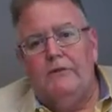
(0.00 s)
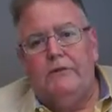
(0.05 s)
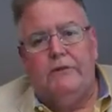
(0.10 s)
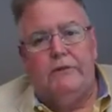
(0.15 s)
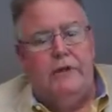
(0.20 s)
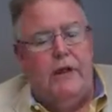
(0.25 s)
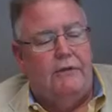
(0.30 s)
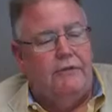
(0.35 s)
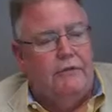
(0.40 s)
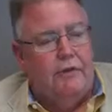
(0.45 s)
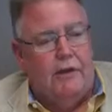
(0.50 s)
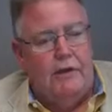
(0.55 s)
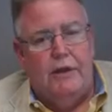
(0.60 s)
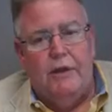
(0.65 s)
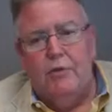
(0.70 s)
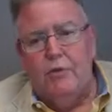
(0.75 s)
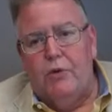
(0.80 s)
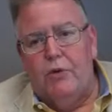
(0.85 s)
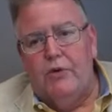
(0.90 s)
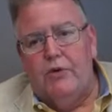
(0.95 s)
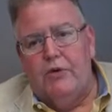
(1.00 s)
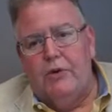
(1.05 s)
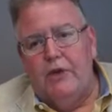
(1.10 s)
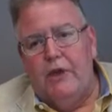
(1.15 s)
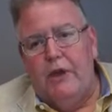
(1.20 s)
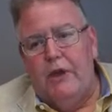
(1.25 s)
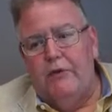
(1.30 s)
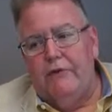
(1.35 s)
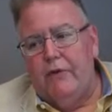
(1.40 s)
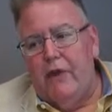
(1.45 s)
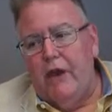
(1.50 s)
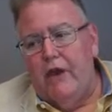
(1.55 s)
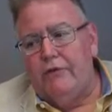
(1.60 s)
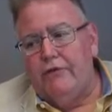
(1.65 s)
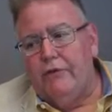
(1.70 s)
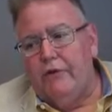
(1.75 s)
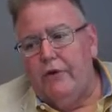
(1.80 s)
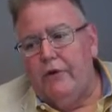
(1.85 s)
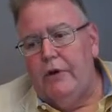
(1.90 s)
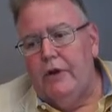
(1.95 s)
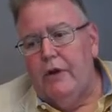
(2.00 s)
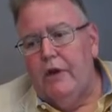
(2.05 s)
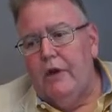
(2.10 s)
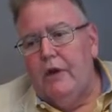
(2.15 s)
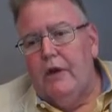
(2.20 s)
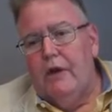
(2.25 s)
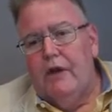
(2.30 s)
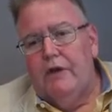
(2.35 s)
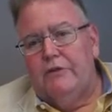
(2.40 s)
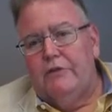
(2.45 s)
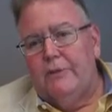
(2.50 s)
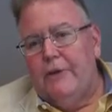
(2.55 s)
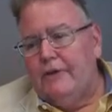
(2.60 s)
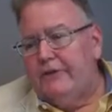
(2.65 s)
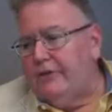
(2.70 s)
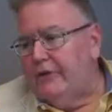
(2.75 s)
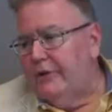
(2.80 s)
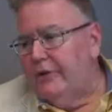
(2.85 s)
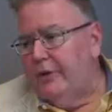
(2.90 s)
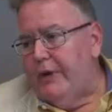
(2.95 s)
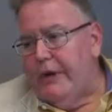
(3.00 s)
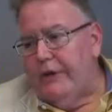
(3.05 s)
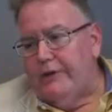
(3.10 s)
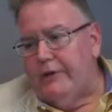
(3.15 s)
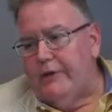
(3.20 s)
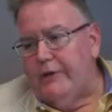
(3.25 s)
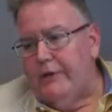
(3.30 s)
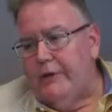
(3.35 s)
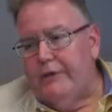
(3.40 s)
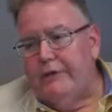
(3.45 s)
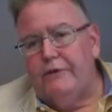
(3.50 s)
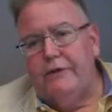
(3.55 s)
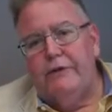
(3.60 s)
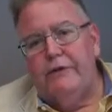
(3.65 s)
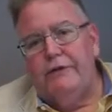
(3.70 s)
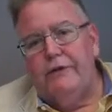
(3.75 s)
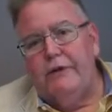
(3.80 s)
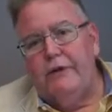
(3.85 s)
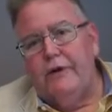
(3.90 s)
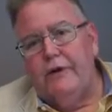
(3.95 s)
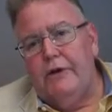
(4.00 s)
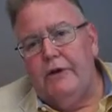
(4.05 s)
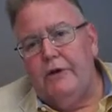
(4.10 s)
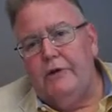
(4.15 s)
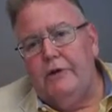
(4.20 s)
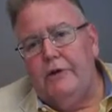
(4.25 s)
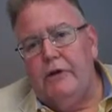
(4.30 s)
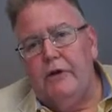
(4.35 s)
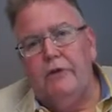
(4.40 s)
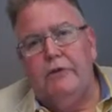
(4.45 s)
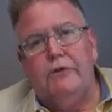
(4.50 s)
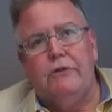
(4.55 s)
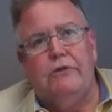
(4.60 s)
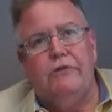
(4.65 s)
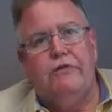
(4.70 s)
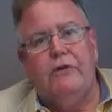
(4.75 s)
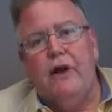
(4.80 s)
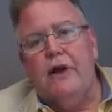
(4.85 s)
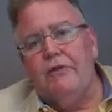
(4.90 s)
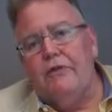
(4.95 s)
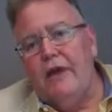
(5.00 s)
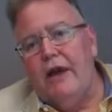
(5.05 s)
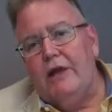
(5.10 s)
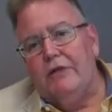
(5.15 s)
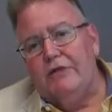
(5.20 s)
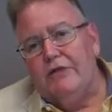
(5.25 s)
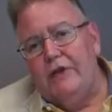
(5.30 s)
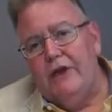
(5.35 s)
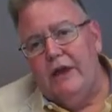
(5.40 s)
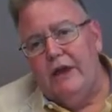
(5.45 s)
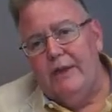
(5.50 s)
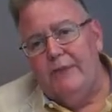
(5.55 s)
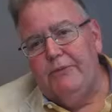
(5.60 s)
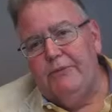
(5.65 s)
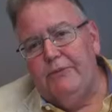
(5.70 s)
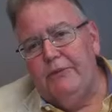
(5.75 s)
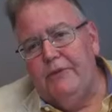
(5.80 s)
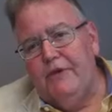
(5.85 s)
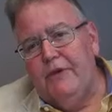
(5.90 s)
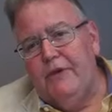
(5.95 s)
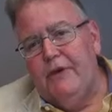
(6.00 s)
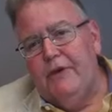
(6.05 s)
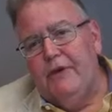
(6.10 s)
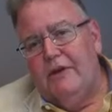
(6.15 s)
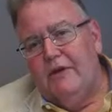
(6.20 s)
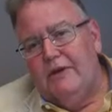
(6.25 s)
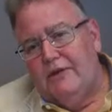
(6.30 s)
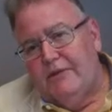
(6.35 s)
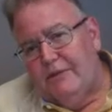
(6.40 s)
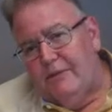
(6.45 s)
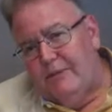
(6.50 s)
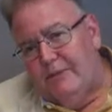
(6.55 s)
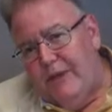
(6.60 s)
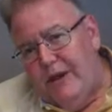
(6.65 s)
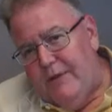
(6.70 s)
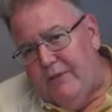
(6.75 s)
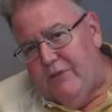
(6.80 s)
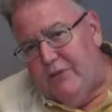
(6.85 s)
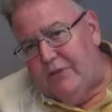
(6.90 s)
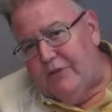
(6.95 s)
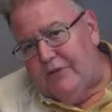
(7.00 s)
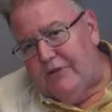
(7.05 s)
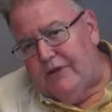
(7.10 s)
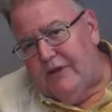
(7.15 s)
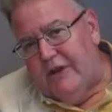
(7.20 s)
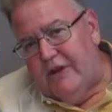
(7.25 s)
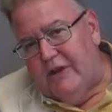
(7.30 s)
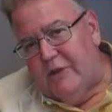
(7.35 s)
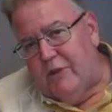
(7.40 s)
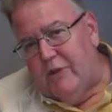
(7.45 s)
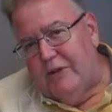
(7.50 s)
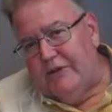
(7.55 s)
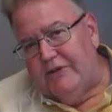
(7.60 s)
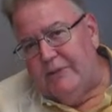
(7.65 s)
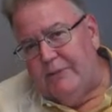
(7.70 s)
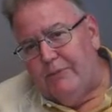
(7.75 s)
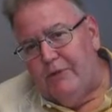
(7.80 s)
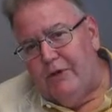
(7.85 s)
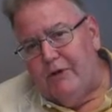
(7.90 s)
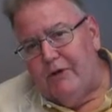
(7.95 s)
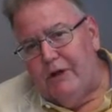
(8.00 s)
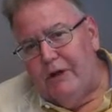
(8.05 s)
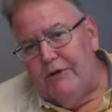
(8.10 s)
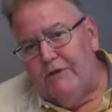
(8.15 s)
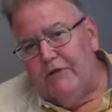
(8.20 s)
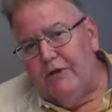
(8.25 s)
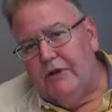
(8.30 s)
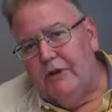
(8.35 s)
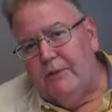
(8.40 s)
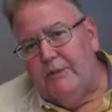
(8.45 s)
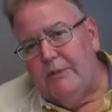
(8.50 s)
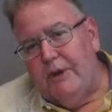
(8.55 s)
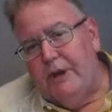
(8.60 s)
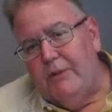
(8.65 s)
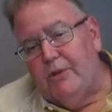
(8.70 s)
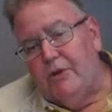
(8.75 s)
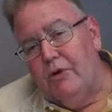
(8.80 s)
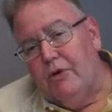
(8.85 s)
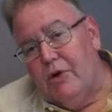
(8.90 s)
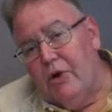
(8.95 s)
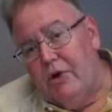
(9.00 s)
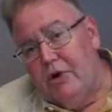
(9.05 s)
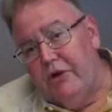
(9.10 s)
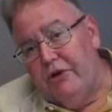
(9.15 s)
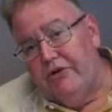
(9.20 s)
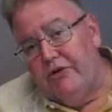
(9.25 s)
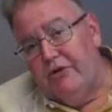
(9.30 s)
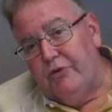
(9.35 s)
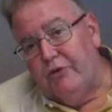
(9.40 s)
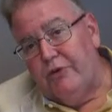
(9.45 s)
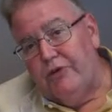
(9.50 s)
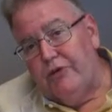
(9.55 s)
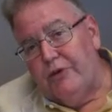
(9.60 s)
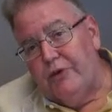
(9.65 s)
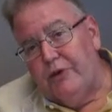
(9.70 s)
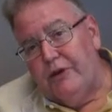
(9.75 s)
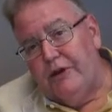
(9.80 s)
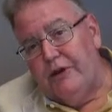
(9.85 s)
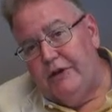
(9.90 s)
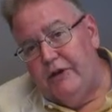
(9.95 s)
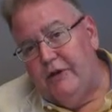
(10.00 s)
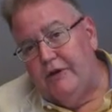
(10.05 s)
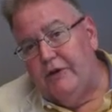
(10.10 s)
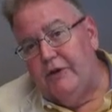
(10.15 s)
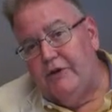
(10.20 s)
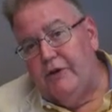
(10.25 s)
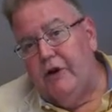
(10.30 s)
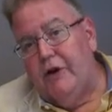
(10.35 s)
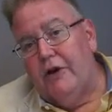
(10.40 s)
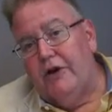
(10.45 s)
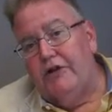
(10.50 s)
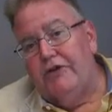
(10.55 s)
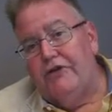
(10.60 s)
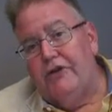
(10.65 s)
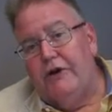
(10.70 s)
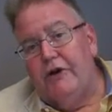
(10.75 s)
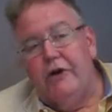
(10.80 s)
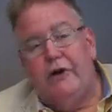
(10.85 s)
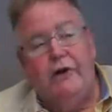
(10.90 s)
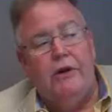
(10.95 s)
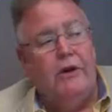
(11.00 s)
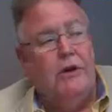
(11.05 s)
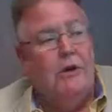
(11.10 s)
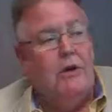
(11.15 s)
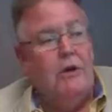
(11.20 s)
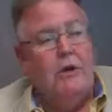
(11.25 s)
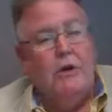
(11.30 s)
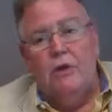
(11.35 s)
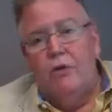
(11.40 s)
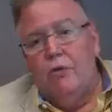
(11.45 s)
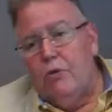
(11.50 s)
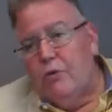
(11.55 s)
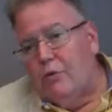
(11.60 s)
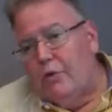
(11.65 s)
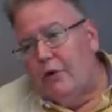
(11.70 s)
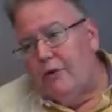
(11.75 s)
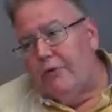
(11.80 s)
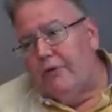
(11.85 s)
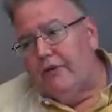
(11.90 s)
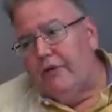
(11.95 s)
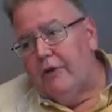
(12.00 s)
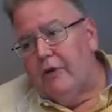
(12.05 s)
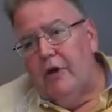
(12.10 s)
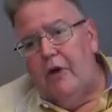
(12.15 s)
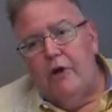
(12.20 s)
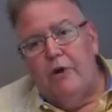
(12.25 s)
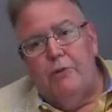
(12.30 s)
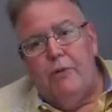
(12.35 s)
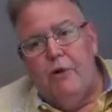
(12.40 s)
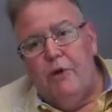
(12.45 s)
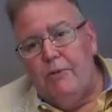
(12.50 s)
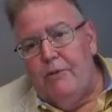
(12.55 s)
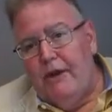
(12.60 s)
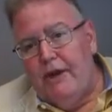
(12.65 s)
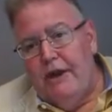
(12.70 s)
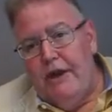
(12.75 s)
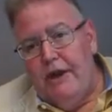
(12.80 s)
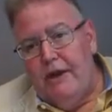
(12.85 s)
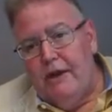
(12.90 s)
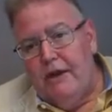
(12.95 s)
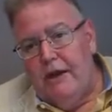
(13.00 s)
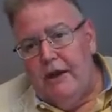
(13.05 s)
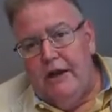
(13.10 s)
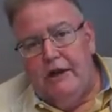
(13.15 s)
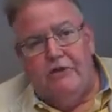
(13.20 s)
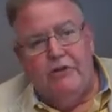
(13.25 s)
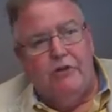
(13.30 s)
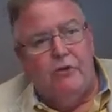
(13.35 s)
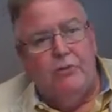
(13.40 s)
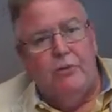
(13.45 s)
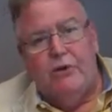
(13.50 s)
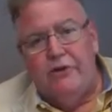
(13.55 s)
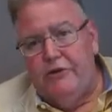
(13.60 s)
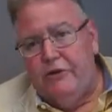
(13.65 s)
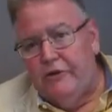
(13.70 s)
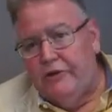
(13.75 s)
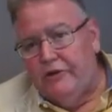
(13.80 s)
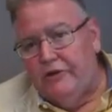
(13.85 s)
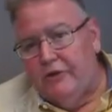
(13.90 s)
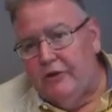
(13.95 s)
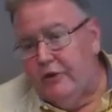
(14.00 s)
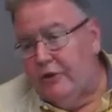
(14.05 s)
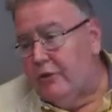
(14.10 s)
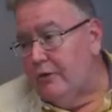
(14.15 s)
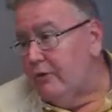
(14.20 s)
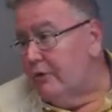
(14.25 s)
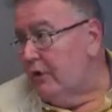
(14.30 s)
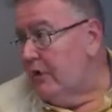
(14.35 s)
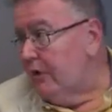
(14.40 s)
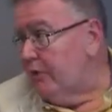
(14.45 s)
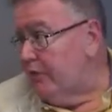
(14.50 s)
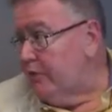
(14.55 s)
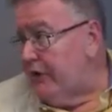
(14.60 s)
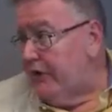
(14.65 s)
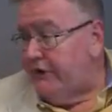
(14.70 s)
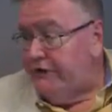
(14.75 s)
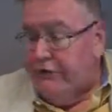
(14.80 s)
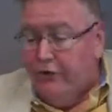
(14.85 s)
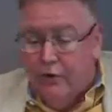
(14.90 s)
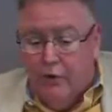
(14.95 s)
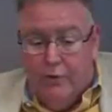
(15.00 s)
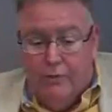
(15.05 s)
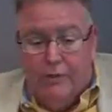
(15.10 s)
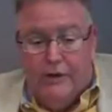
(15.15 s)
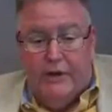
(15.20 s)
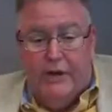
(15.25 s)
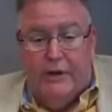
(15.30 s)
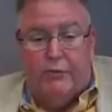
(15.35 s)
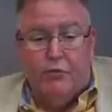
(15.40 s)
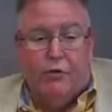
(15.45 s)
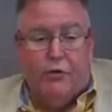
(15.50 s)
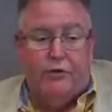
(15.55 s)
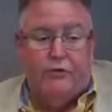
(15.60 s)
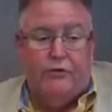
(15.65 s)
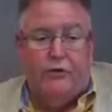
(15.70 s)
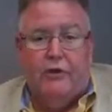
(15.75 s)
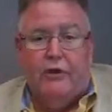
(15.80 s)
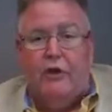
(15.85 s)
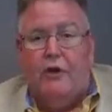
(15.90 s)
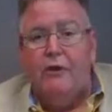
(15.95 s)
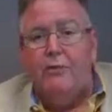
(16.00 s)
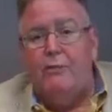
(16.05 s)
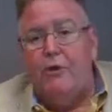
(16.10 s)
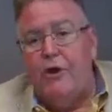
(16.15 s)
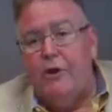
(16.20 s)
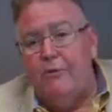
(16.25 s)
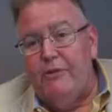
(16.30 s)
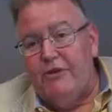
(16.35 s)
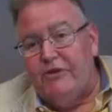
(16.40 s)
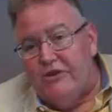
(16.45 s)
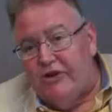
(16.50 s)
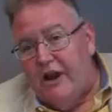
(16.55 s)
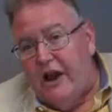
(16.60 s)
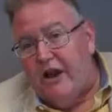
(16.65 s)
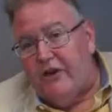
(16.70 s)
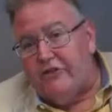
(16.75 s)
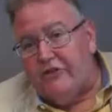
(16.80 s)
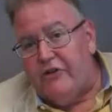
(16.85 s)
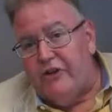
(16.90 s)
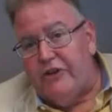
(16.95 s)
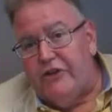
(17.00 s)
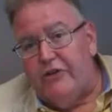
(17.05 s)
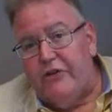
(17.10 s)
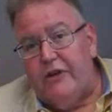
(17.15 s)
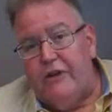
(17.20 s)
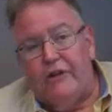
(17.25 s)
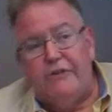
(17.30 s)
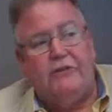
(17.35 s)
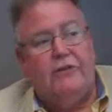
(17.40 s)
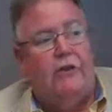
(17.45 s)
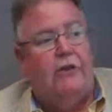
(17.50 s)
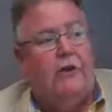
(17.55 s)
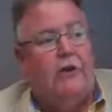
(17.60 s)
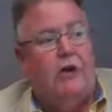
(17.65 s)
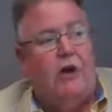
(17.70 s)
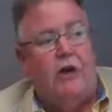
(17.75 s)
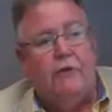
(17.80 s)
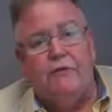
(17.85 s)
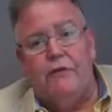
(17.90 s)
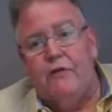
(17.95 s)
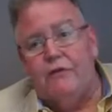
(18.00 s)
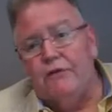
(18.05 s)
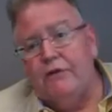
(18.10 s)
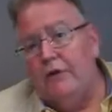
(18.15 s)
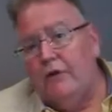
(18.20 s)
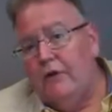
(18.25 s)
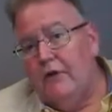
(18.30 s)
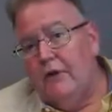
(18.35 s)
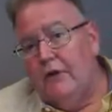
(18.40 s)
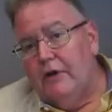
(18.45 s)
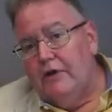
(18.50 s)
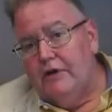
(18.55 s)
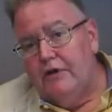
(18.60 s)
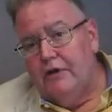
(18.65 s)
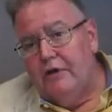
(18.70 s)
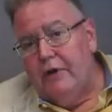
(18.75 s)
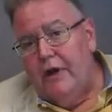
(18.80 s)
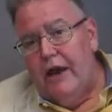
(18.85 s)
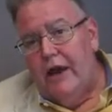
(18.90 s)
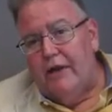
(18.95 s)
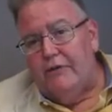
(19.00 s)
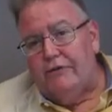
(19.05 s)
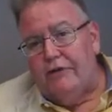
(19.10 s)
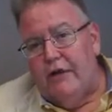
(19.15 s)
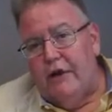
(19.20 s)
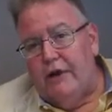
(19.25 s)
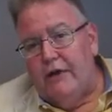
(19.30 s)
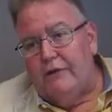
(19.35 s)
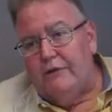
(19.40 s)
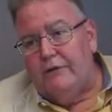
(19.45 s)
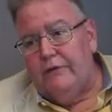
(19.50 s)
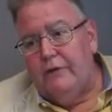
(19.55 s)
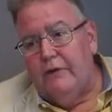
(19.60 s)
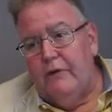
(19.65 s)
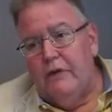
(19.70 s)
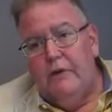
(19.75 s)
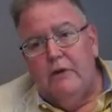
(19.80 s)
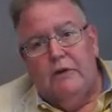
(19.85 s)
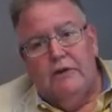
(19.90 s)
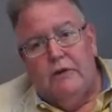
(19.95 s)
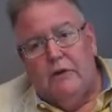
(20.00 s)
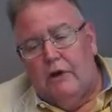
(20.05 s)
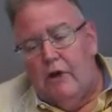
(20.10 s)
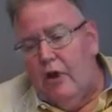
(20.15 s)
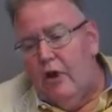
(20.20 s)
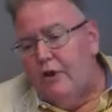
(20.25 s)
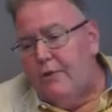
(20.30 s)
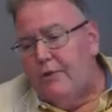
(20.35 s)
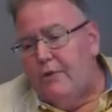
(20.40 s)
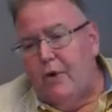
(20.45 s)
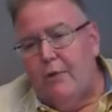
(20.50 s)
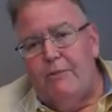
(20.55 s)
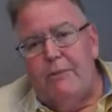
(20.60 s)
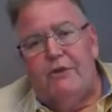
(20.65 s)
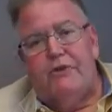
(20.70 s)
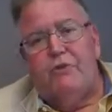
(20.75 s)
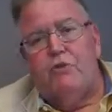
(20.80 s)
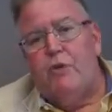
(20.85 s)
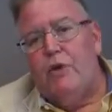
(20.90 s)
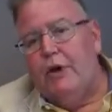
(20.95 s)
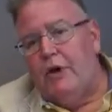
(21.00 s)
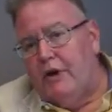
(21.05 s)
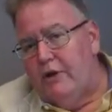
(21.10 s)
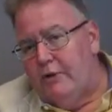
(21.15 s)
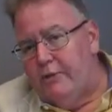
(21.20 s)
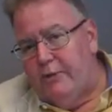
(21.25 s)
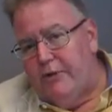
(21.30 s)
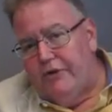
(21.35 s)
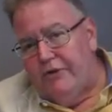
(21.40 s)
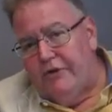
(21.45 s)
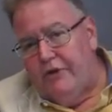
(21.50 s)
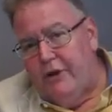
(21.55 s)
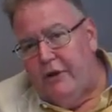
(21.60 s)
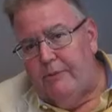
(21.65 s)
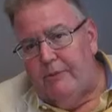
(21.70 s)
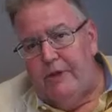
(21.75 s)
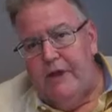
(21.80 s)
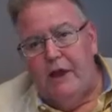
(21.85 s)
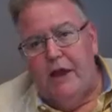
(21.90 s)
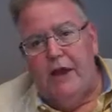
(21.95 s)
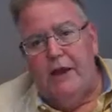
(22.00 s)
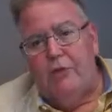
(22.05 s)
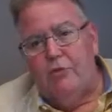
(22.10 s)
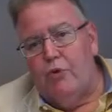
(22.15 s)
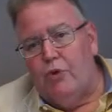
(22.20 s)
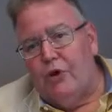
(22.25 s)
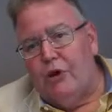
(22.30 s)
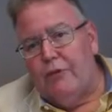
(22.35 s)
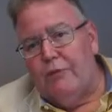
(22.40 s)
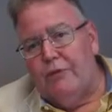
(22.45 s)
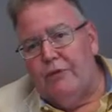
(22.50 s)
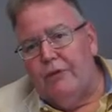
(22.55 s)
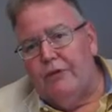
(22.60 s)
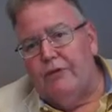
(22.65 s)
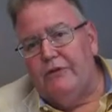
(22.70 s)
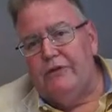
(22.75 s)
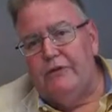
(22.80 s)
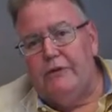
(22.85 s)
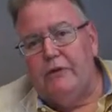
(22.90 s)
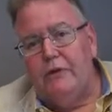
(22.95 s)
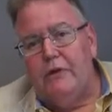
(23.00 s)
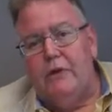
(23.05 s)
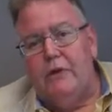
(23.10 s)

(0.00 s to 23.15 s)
It's definitely worth the effort. Especially we had 2 interns in here to go through 5,000 names to be able to send the ones up to Cleveland and be able to garnish the ones that we can do garnish here. We're working with the law department hand in hand. Joe Martuccio, Rachel Oman that works for the law department, she actually is in our office 2.5 days. The law department's 100% behind working with this.